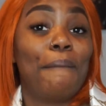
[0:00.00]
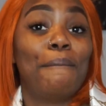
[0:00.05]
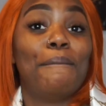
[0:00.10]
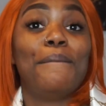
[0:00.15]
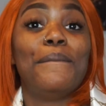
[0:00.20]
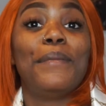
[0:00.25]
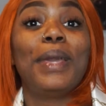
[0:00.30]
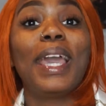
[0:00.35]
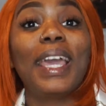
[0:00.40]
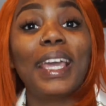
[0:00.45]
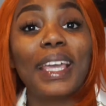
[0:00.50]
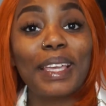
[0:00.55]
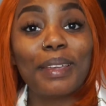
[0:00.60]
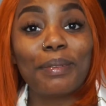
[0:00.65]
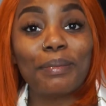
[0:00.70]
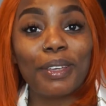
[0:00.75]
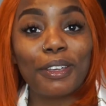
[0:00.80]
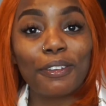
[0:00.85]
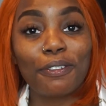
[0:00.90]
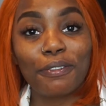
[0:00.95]
make
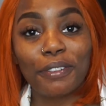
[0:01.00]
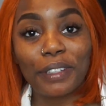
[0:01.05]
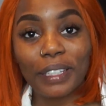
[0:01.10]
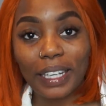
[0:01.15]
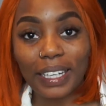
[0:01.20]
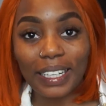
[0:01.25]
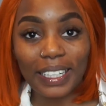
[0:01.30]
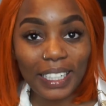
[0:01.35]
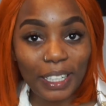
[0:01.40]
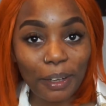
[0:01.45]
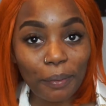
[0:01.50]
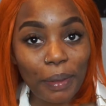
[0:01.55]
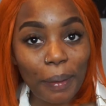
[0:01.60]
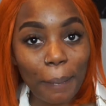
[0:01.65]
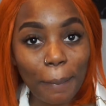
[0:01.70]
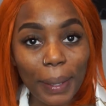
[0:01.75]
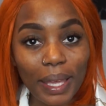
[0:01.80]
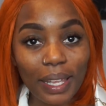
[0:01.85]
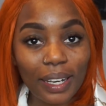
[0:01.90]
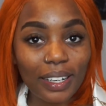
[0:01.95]
me feel a little
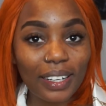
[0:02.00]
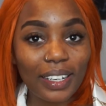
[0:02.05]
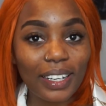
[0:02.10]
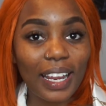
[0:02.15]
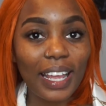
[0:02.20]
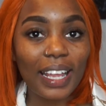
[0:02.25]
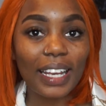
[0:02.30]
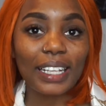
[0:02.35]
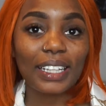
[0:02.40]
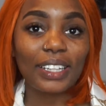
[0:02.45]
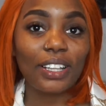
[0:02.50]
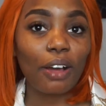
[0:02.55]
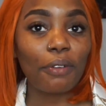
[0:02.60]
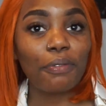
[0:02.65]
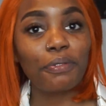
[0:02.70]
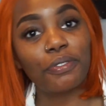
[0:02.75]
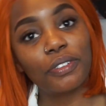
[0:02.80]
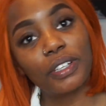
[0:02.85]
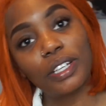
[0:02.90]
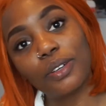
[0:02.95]
bit better and
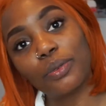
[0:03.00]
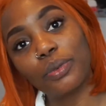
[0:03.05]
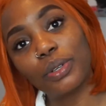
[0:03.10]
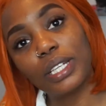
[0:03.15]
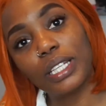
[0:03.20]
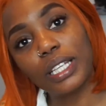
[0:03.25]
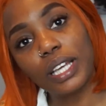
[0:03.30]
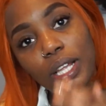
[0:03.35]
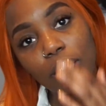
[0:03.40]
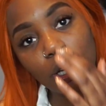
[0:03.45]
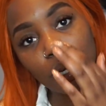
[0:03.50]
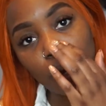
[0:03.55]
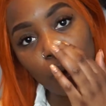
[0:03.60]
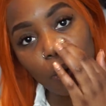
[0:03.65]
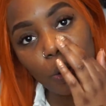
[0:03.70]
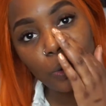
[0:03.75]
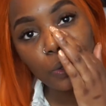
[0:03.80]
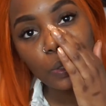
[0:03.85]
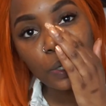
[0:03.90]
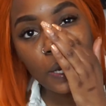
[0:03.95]
not feel really
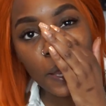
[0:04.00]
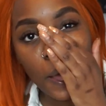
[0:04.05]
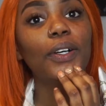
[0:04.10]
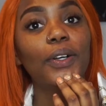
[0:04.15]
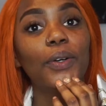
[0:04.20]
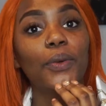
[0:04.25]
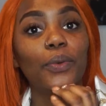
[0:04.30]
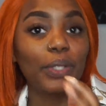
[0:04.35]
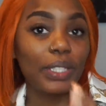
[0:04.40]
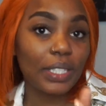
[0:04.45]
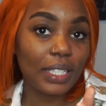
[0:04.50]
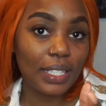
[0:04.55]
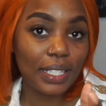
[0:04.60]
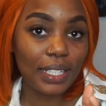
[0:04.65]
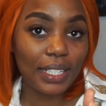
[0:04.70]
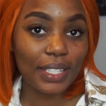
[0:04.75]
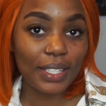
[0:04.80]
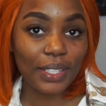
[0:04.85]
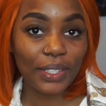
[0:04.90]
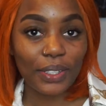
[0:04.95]
alone with this
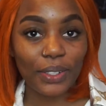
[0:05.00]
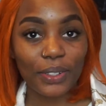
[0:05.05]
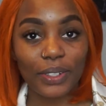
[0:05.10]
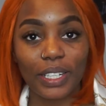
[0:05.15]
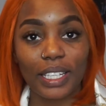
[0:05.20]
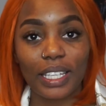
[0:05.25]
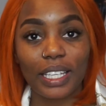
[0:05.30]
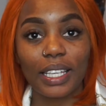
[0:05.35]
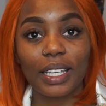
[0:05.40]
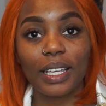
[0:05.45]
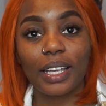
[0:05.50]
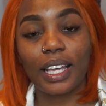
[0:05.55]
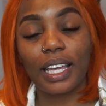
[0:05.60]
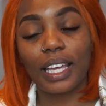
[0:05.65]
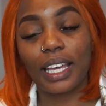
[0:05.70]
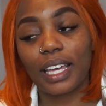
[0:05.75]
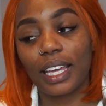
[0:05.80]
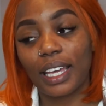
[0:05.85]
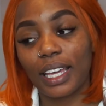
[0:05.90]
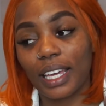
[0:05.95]
insecurity.
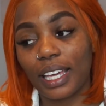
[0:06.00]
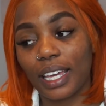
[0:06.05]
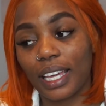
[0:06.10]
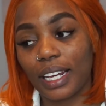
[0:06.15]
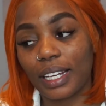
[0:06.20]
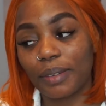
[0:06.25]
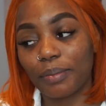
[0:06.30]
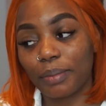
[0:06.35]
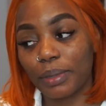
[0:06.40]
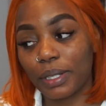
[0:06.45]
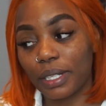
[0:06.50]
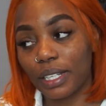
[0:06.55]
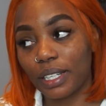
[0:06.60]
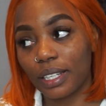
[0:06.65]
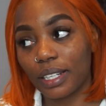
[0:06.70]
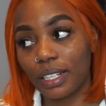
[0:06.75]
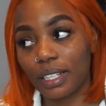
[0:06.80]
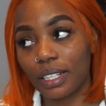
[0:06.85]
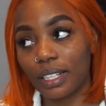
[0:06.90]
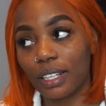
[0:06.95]
And
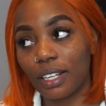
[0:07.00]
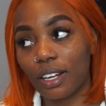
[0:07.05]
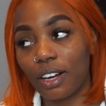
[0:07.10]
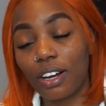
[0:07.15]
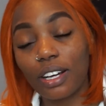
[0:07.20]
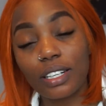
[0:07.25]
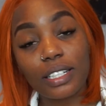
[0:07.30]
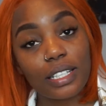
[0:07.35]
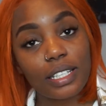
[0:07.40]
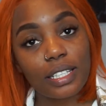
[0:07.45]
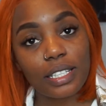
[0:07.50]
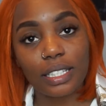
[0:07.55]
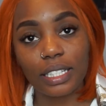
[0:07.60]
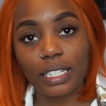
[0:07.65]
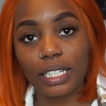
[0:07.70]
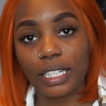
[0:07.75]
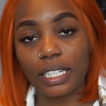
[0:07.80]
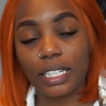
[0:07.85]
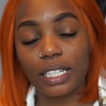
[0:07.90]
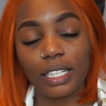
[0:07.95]
but
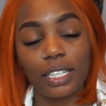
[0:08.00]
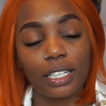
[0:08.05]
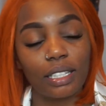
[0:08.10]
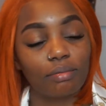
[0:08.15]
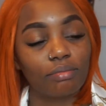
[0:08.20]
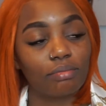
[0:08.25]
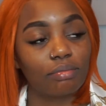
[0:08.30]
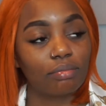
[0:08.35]
honestly,